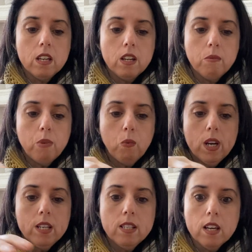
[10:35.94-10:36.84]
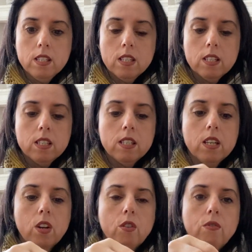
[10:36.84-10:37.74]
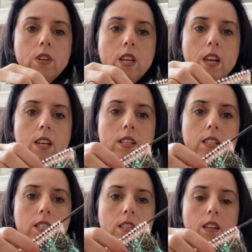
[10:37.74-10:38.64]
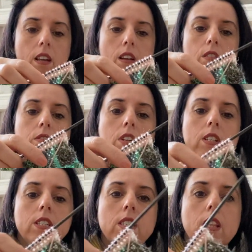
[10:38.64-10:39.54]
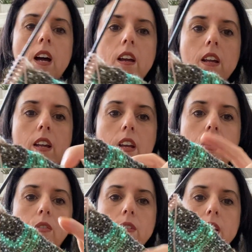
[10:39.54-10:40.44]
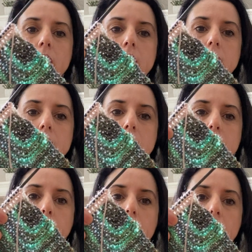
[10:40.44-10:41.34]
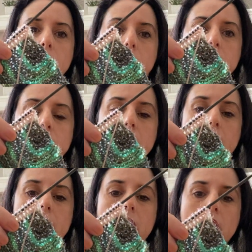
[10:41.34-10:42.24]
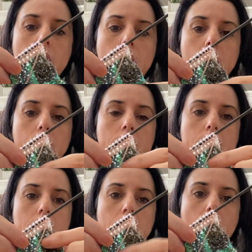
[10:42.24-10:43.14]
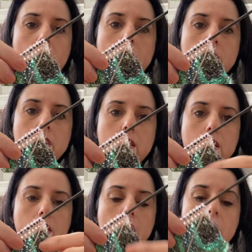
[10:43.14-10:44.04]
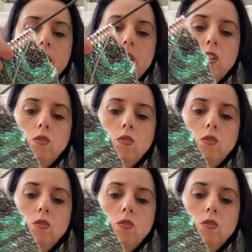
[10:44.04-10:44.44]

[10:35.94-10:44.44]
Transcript: But what it does is it creates, I don't know if you can see that, it creates a square where there's like this line, and then